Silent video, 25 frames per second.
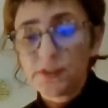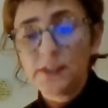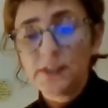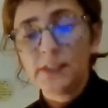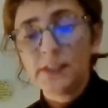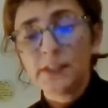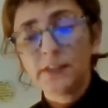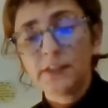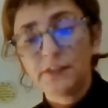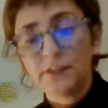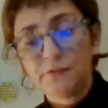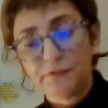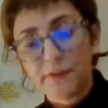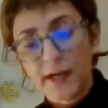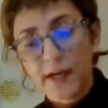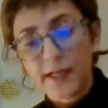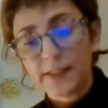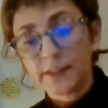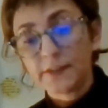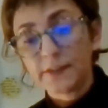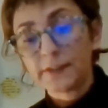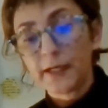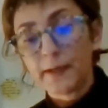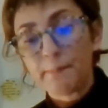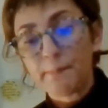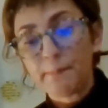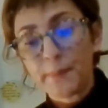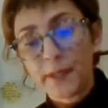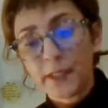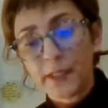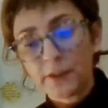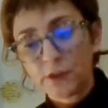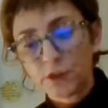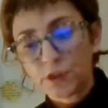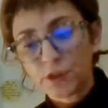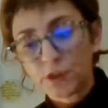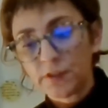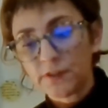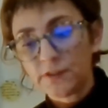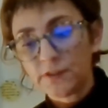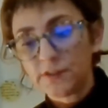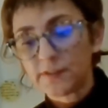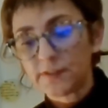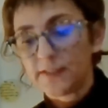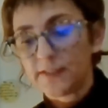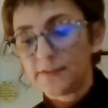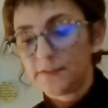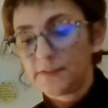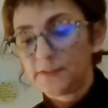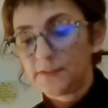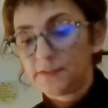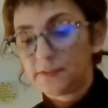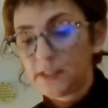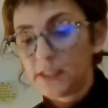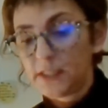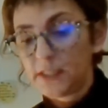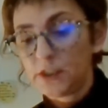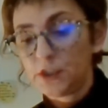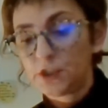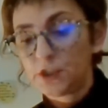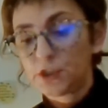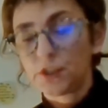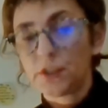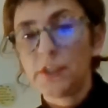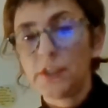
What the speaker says: identifying dimensions and stage